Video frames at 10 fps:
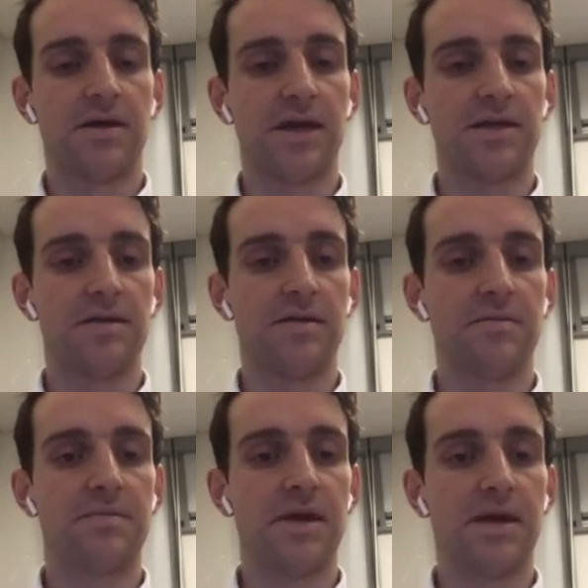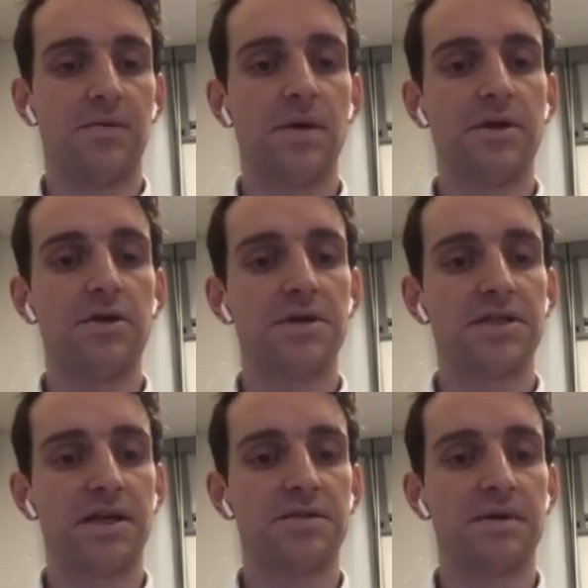In women who
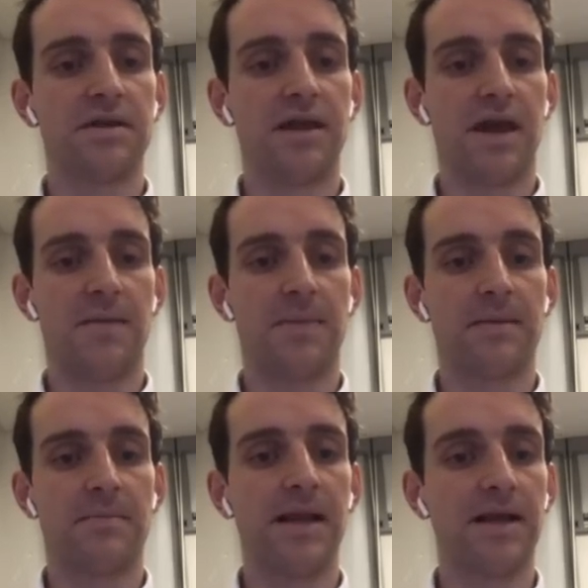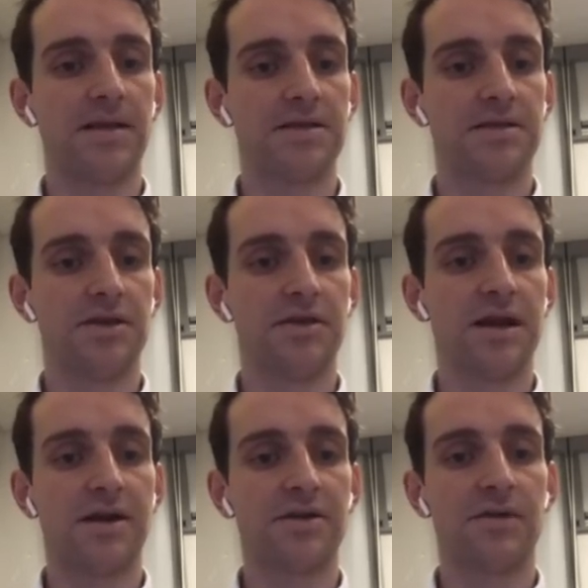present with malignant
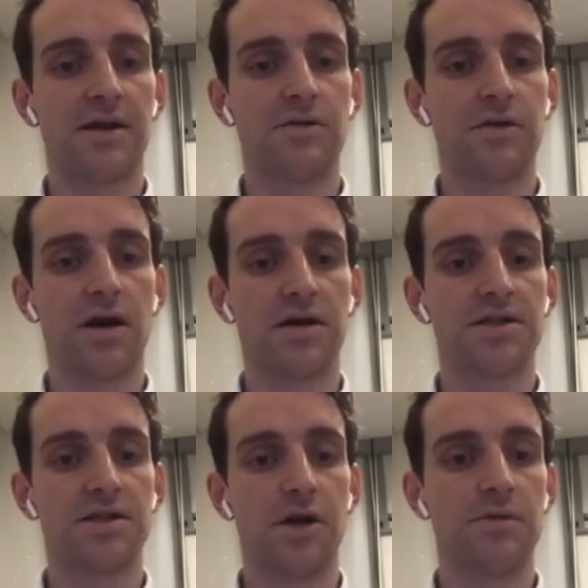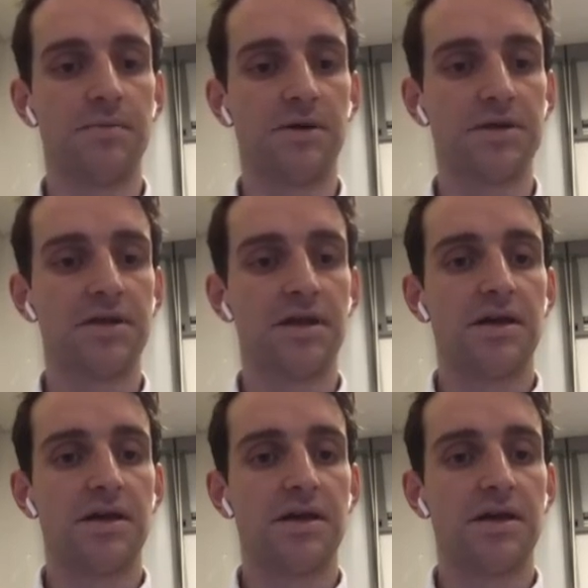unilateral adenocarcinoma, but